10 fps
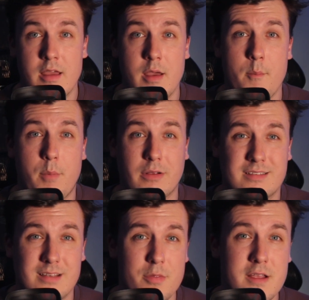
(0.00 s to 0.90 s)
But
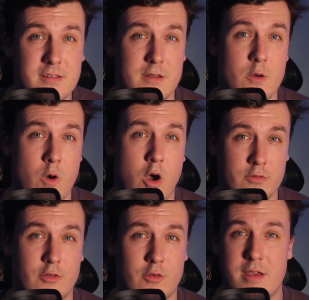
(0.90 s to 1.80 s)
something to note on
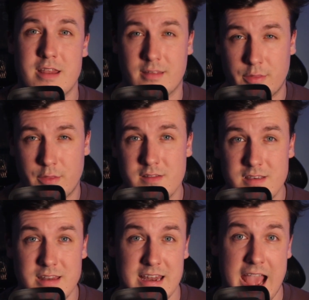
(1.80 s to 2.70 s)
screen is that
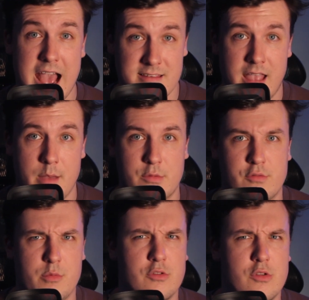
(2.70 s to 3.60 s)
13 and Yaz's chemistry
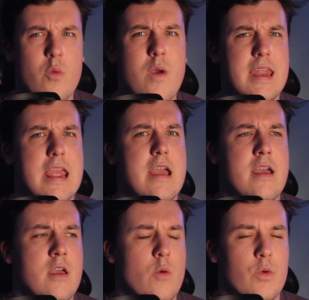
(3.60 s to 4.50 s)
was nowhere near
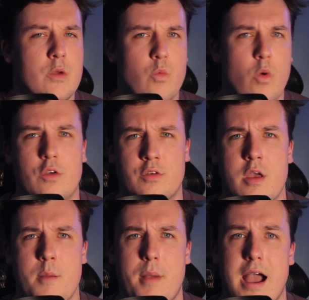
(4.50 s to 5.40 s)
what it was
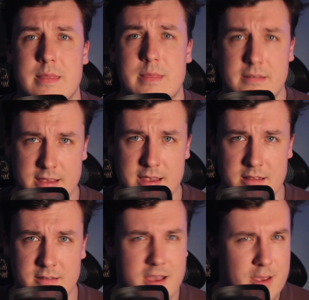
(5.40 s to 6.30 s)
behind the
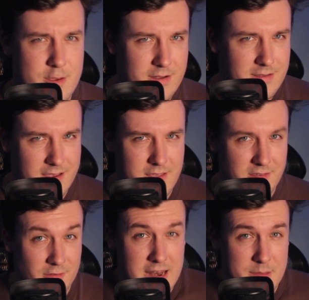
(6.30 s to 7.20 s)
scenes. You can see this
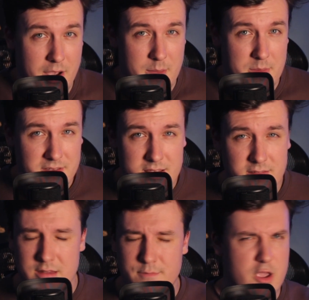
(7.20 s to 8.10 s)
on any behind the scenes
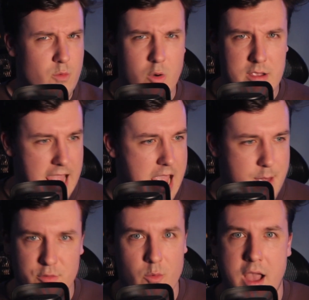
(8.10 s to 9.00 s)
interview or
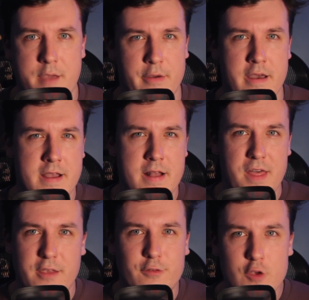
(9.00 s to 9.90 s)
games or whatever,
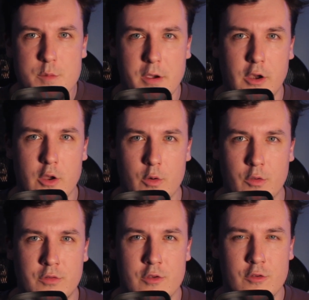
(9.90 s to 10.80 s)
they're super
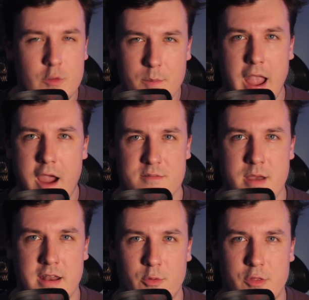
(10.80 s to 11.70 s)
close, super
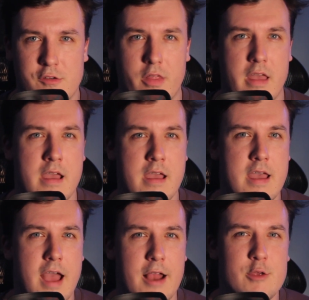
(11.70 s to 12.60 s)
charismatic with each other,
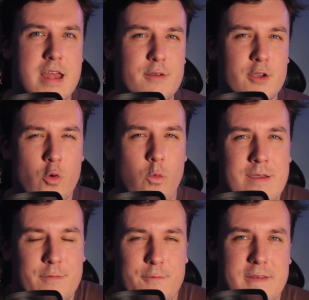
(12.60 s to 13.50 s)
and you never
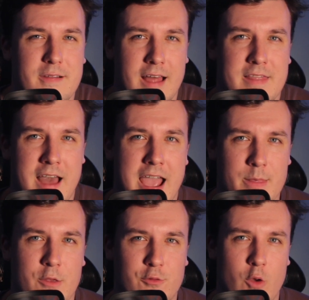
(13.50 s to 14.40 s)
quite feel like that in
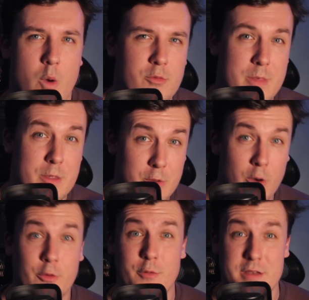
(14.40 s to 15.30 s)
the show between the
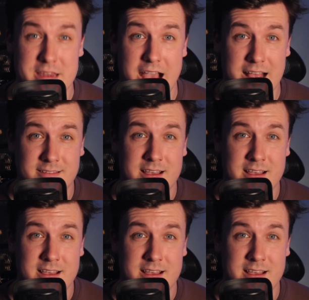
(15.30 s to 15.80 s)
Doctor and Yaz.